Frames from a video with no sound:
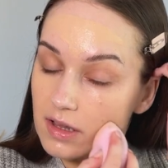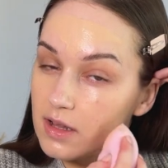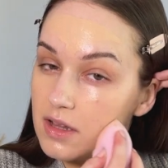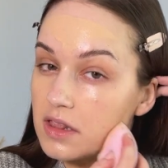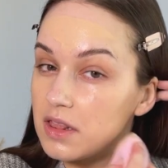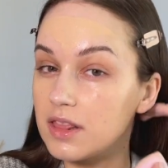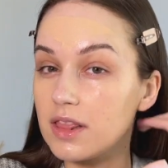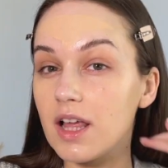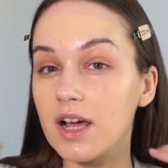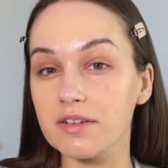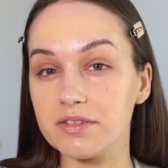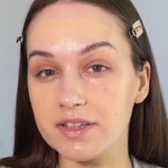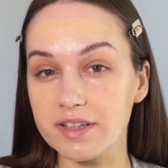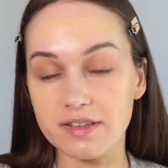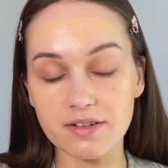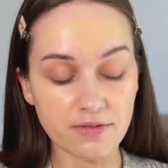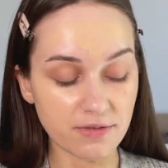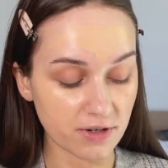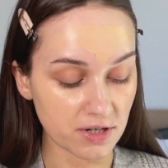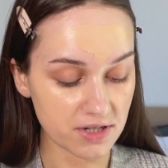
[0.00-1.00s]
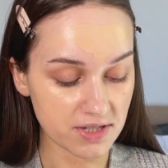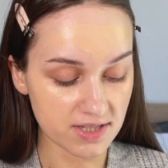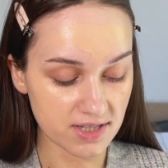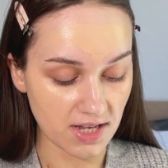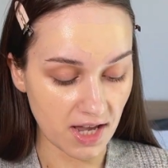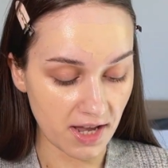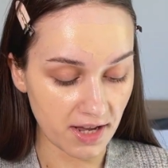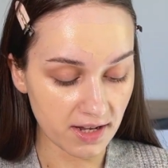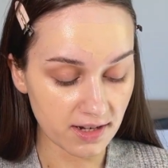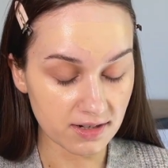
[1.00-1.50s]
love at first
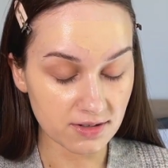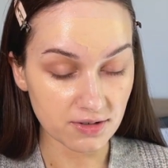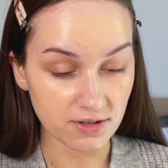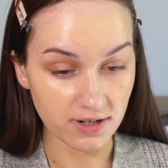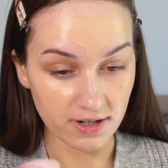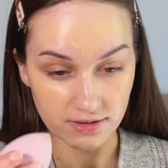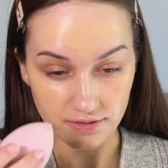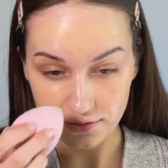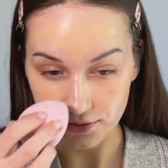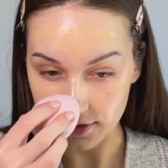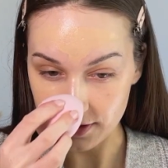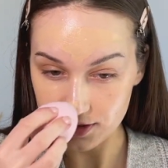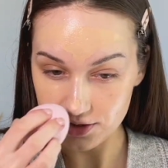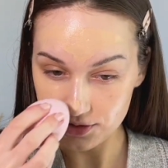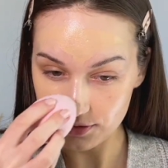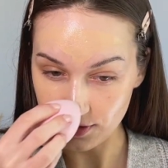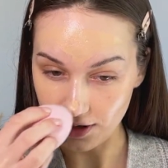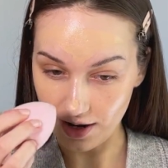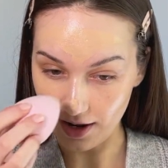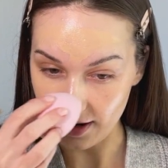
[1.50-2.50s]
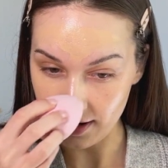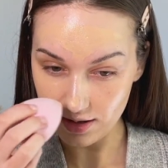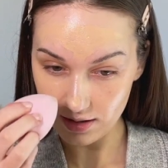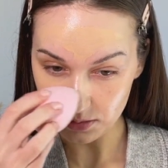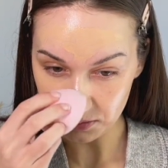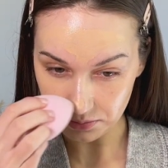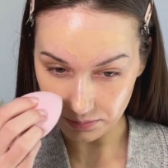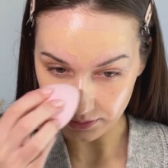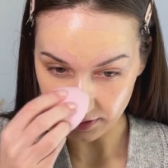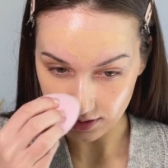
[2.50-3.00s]
sight or at first try,
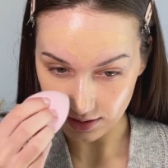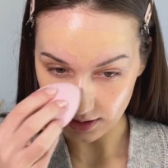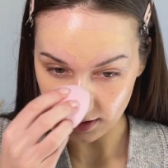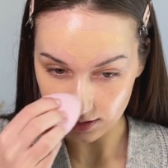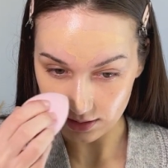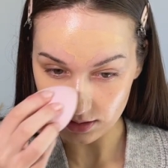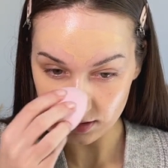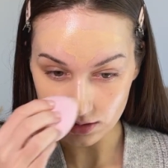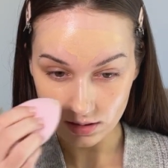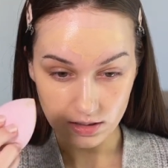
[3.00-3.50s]
but